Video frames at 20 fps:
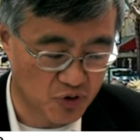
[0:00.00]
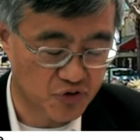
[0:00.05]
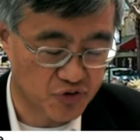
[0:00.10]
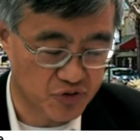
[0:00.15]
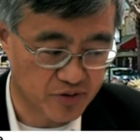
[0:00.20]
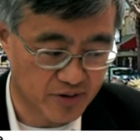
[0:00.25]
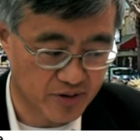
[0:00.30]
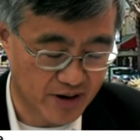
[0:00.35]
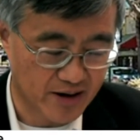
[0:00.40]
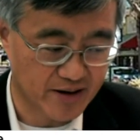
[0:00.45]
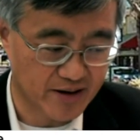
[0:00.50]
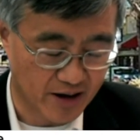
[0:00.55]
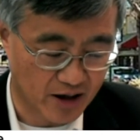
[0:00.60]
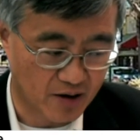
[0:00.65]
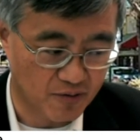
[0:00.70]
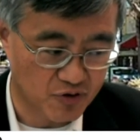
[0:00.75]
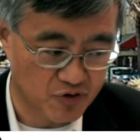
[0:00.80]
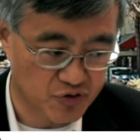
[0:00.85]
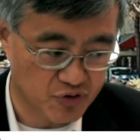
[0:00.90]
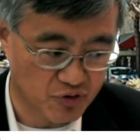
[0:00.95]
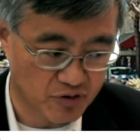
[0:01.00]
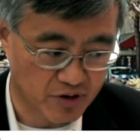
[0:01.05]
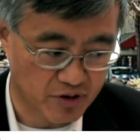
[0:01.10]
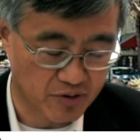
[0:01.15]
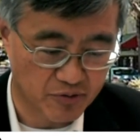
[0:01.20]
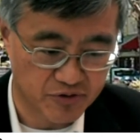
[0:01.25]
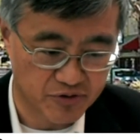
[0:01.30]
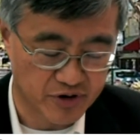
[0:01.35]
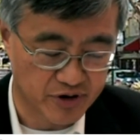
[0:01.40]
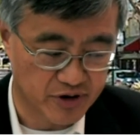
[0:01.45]
ending of the story
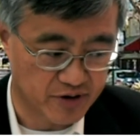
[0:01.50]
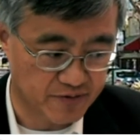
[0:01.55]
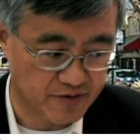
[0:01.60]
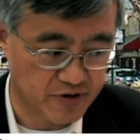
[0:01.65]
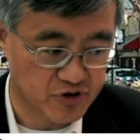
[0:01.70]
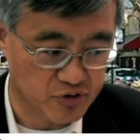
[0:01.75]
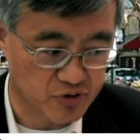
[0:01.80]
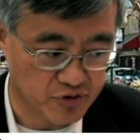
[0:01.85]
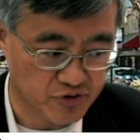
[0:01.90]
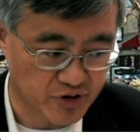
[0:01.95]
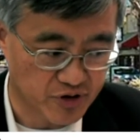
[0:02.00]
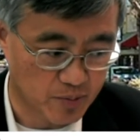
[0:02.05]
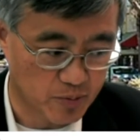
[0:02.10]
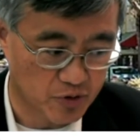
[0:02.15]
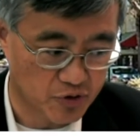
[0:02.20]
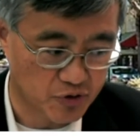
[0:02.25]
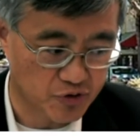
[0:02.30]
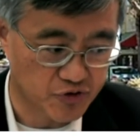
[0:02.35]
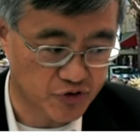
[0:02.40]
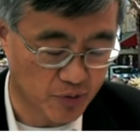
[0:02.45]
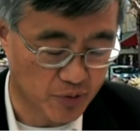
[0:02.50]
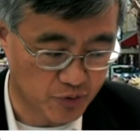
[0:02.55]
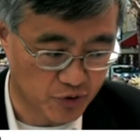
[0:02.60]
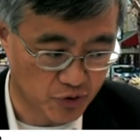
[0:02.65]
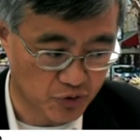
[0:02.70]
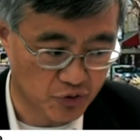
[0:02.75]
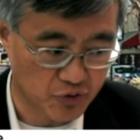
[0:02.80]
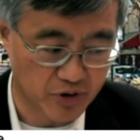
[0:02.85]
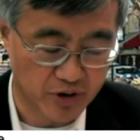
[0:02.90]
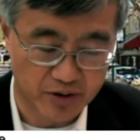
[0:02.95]
was the individual was able to be
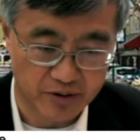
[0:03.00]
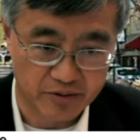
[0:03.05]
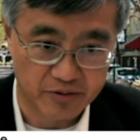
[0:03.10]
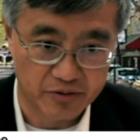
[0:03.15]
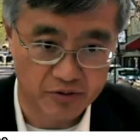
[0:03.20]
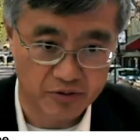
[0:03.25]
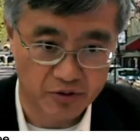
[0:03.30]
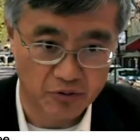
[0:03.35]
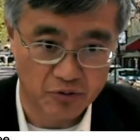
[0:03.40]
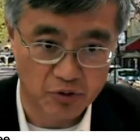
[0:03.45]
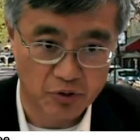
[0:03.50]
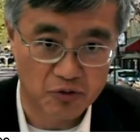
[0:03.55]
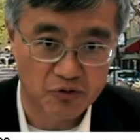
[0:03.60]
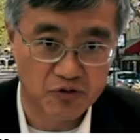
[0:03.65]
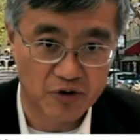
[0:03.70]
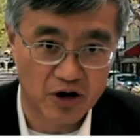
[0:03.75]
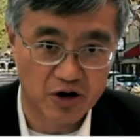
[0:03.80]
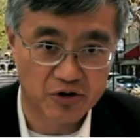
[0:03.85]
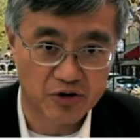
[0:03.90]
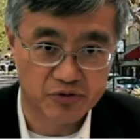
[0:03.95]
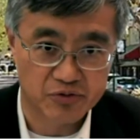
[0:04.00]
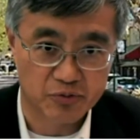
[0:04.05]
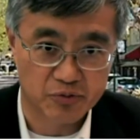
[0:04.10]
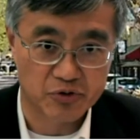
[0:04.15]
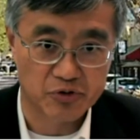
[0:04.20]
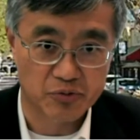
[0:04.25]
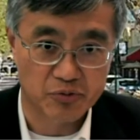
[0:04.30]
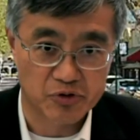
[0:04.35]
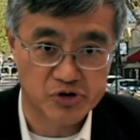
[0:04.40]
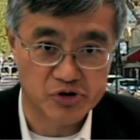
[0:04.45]
subdued and no fires
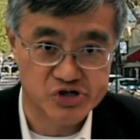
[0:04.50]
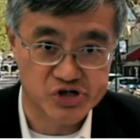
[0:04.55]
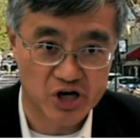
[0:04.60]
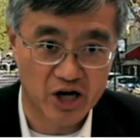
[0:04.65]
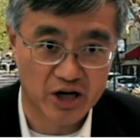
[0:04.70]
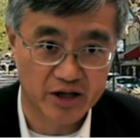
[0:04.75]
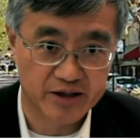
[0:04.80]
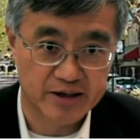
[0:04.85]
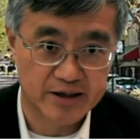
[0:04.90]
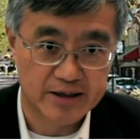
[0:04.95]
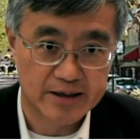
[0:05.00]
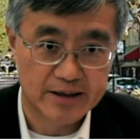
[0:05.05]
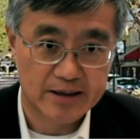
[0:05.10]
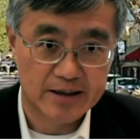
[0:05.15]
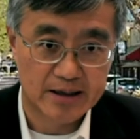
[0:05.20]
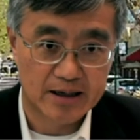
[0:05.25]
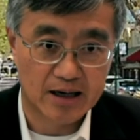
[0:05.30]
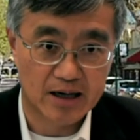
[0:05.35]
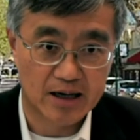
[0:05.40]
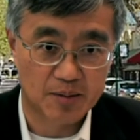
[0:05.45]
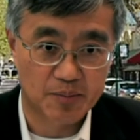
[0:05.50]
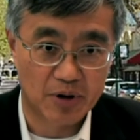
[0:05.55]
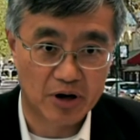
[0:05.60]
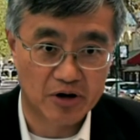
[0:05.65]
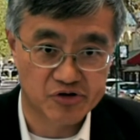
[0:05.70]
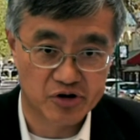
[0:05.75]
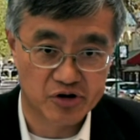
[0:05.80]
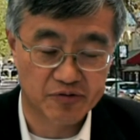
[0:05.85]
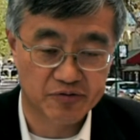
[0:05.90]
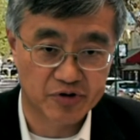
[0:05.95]
were shot by
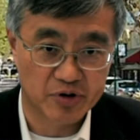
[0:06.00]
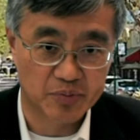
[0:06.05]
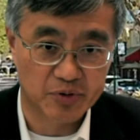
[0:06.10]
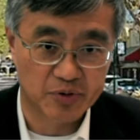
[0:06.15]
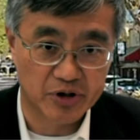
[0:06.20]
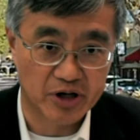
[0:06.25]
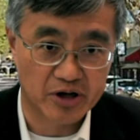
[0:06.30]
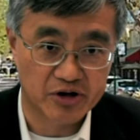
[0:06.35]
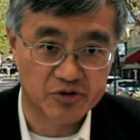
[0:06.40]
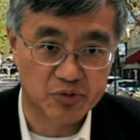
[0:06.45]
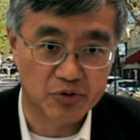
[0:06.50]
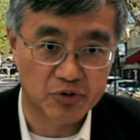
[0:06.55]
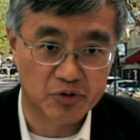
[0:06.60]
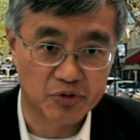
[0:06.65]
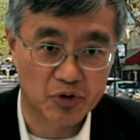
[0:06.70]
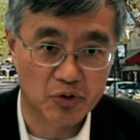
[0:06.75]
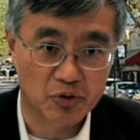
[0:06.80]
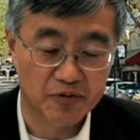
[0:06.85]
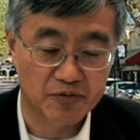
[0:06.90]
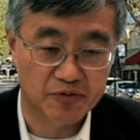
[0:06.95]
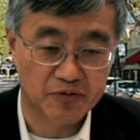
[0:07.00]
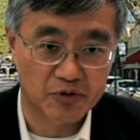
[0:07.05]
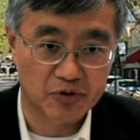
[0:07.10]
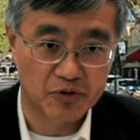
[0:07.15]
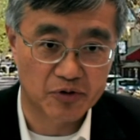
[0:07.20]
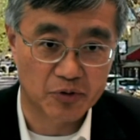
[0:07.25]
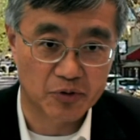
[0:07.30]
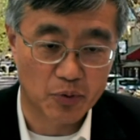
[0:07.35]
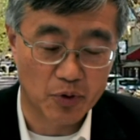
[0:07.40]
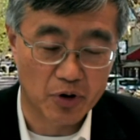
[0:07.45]
sheriff deputy. I just want to know if you're
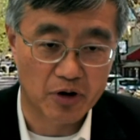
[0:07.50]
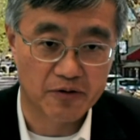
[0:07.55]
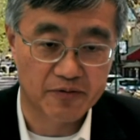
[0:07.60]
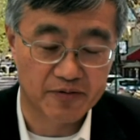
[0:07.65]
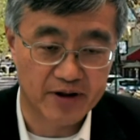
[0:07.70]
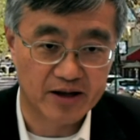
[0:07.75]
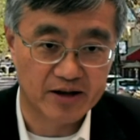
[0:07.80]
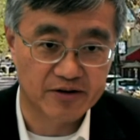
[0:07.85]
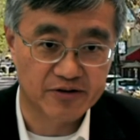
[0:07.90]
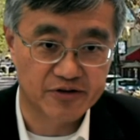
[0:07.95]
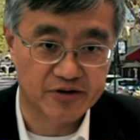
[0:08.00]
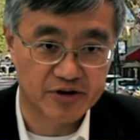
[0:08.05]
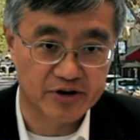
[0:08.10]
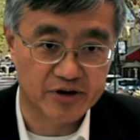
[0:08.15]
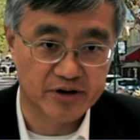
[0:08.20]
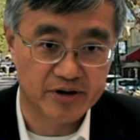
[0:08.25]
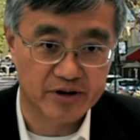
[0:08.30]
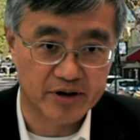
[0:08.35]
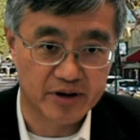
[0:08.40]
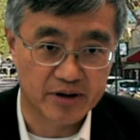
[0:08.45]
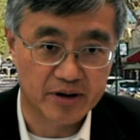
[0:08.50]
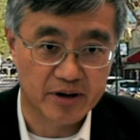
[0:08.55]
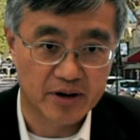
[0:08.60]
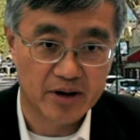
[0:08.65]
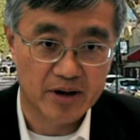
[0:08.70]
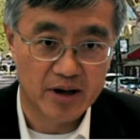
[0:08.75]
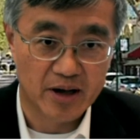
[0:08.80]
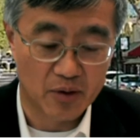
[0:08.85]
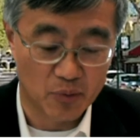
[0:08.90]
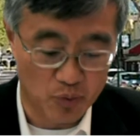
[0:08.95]
aware of that incident and
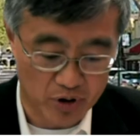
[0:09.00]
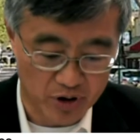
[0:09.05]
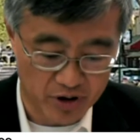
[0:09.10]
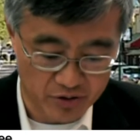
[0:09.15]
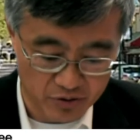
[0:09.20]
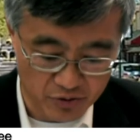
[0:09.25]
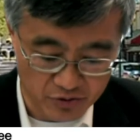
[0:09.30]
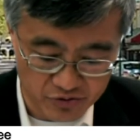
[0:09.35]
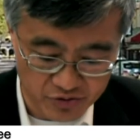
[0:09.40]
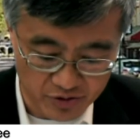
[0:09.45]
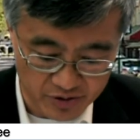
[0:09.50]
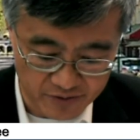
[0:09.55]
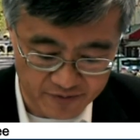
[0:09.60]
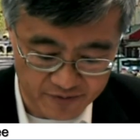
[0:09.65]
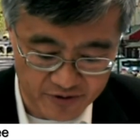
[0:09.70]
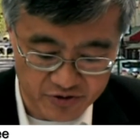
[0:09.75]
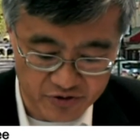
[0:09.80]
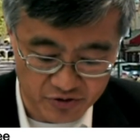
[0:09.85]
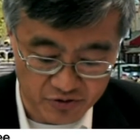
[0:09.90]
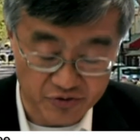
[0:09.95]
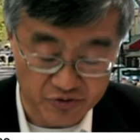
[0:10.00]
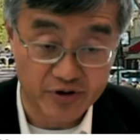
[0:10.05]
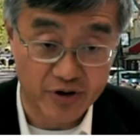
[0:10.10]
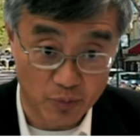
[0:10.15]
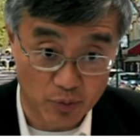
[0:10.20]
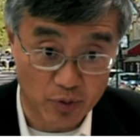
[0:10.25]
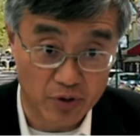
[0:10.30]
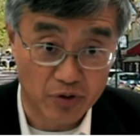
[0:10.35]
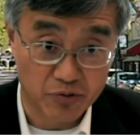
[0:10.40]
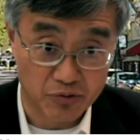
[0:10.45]
whether those individuals that
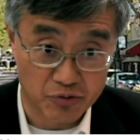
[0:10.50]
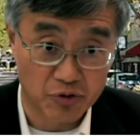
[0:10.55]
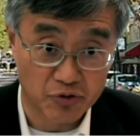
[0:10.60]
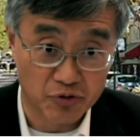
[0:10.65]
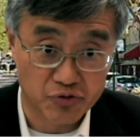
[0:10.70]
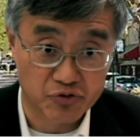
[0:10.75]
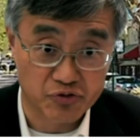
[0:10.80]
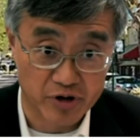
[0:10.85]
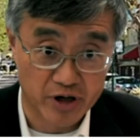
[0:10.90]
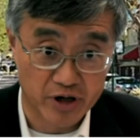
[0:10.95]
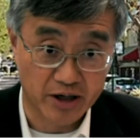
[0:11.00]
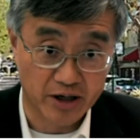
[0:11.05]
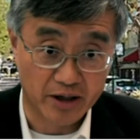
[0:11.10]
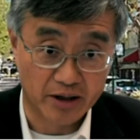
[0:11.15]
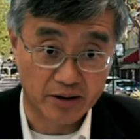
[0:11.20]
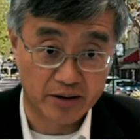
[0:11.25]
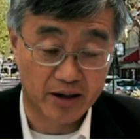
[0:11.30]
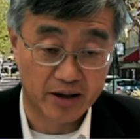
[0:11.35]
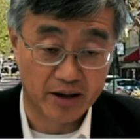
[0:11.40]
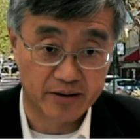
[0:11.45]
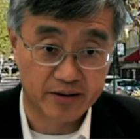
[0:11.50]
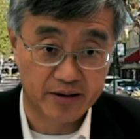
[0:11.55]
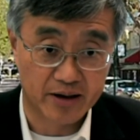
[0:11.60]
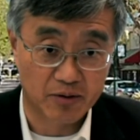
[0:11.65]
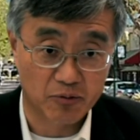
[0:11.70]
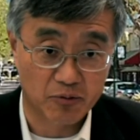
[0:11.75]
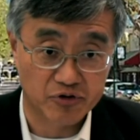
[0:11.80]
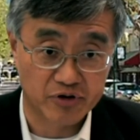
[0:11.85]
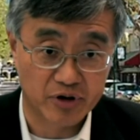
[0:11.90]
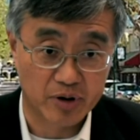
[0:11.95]
went through those training that
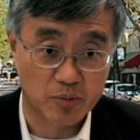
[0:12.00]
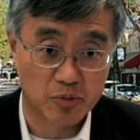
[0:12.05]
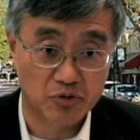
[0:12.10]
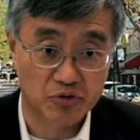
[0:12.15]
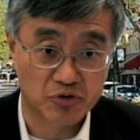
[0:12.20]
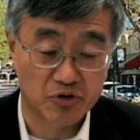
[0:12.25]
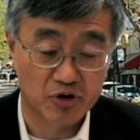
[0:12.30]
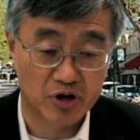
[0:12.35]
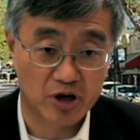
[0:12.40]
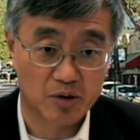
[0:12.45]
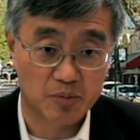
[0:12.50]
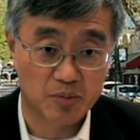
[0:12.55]
was able to help